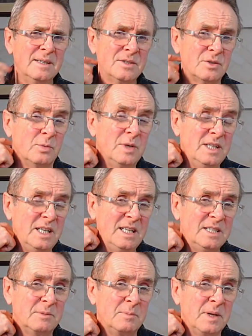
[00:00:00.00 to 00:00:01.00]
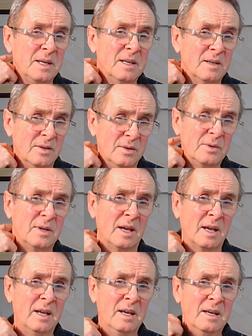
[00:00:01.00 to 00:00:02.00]
So we need to be
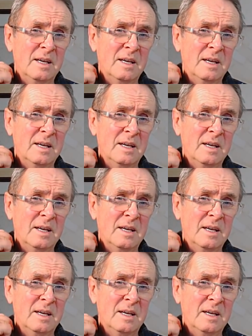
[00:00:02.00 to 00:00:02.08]
looking,